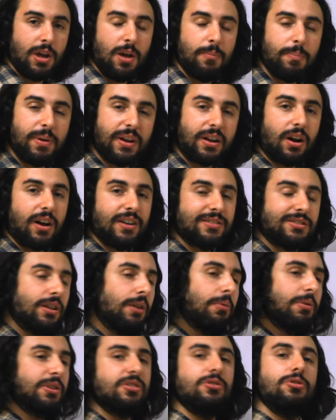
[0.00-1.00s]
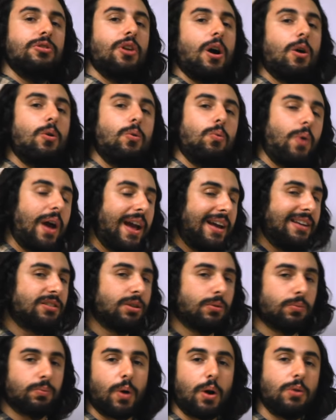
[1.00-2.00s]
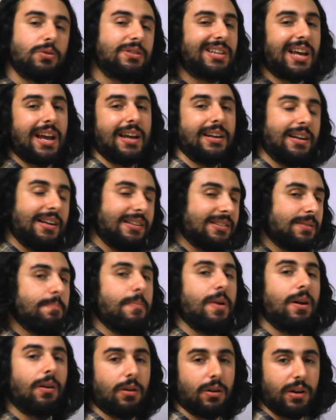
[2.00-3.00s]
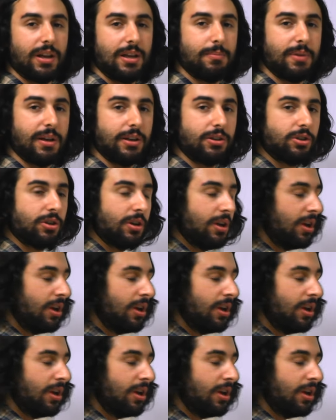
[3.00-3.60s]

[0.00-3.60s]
because there is no way to rotate its mirror image